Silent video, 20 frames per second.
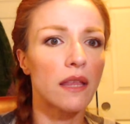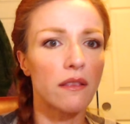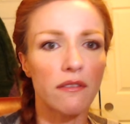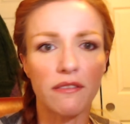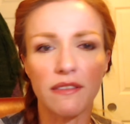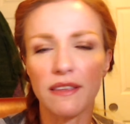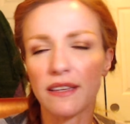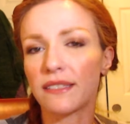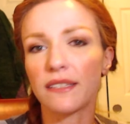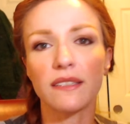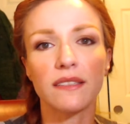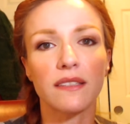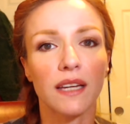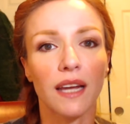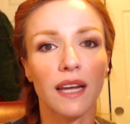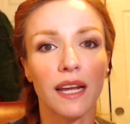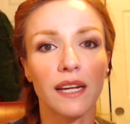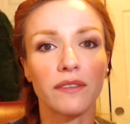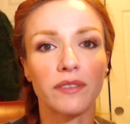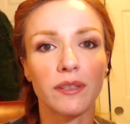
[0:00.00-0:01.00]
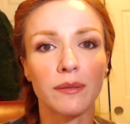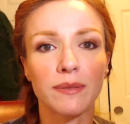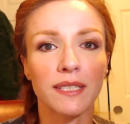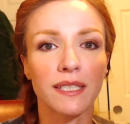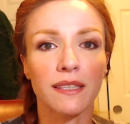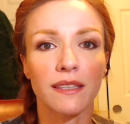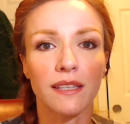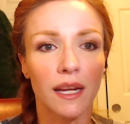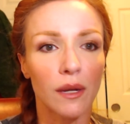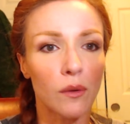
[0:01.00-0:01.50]
this is the kind of
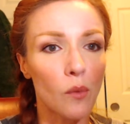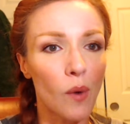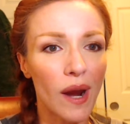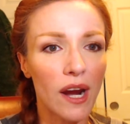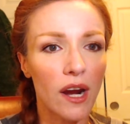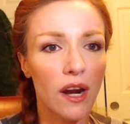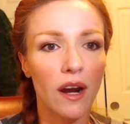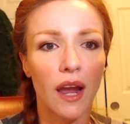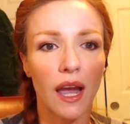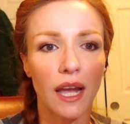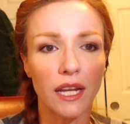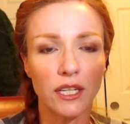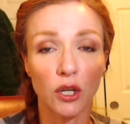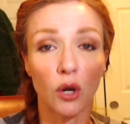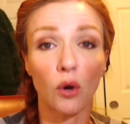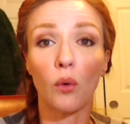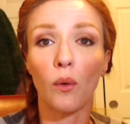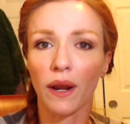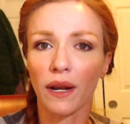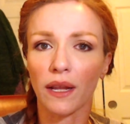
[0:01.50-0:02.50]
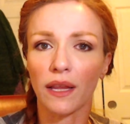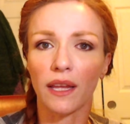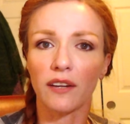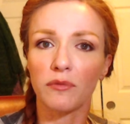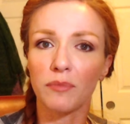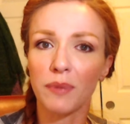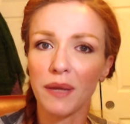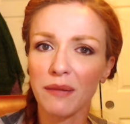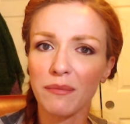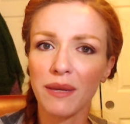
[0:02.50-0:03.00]
lipstick that I wear, I don't want a lot of
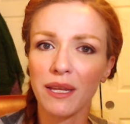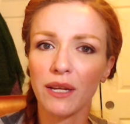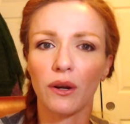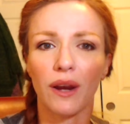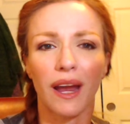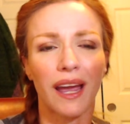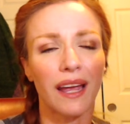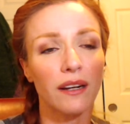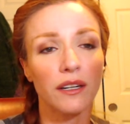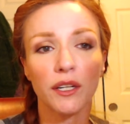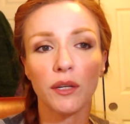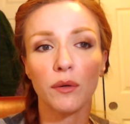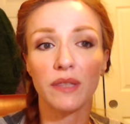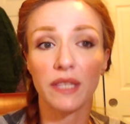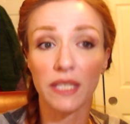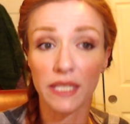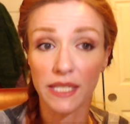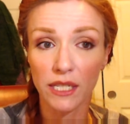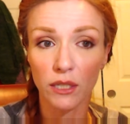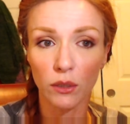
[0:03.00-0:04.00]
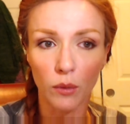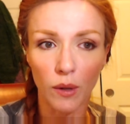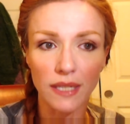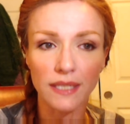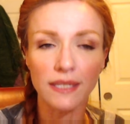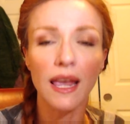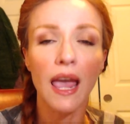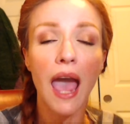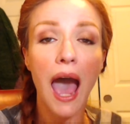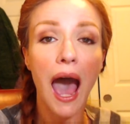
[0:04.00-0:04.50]
pigment, or I don't know what the deal was.
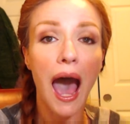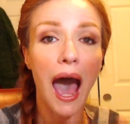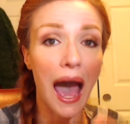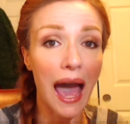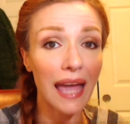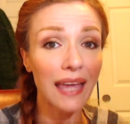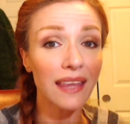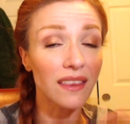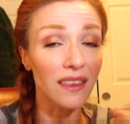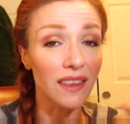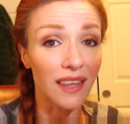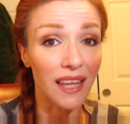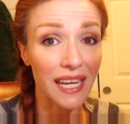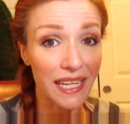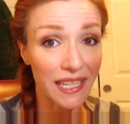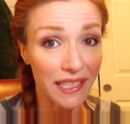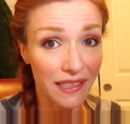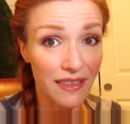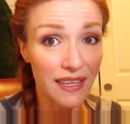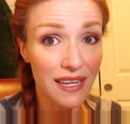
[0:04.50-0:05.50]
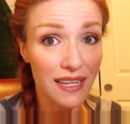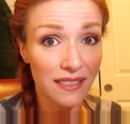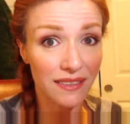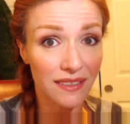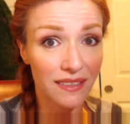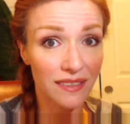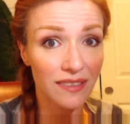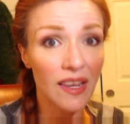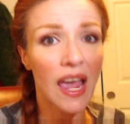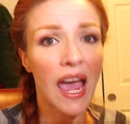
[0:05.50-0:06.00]
I like
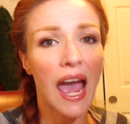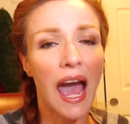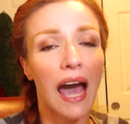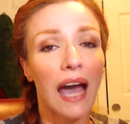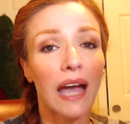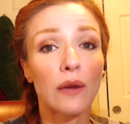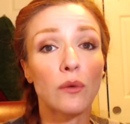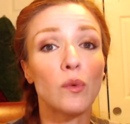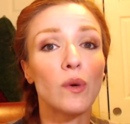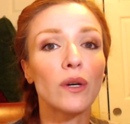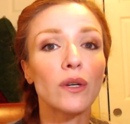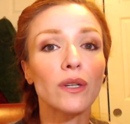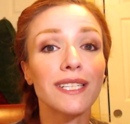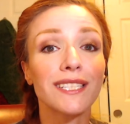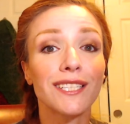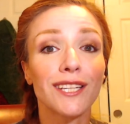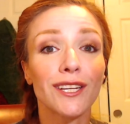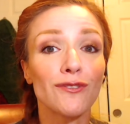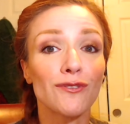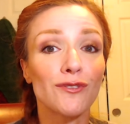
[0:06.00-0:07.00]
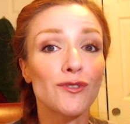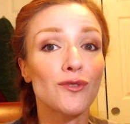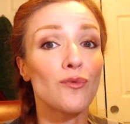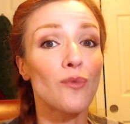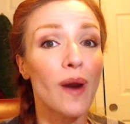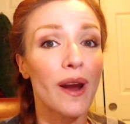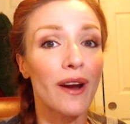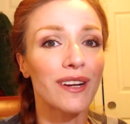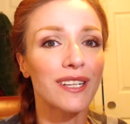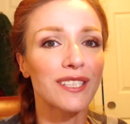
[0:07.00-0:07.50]
this. I will continue to
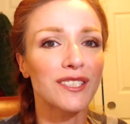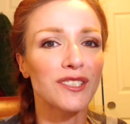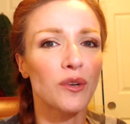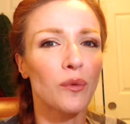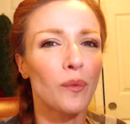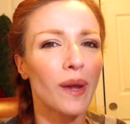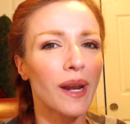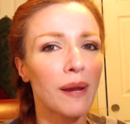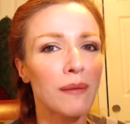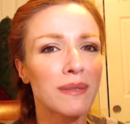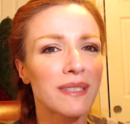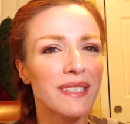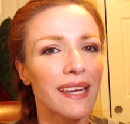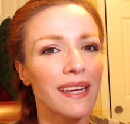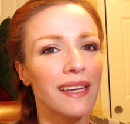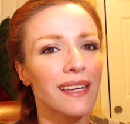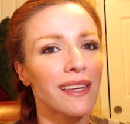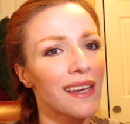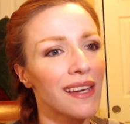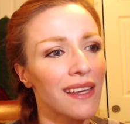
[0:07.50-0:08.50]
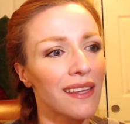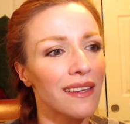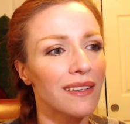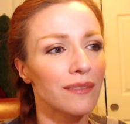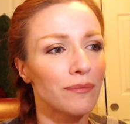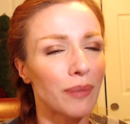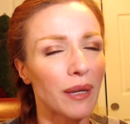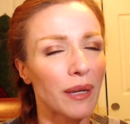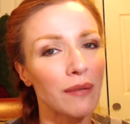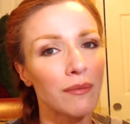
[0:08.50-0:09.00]
wear it. So when I'm saying, yeah,
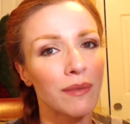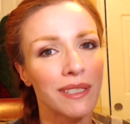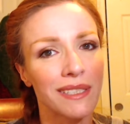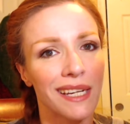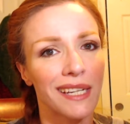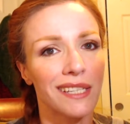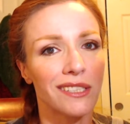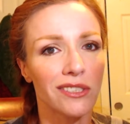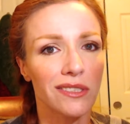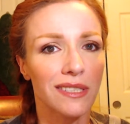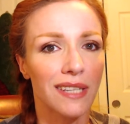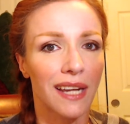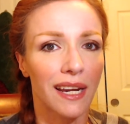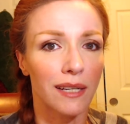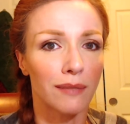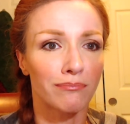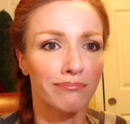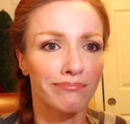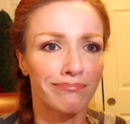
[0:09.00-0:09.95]
pigmentation's kind of,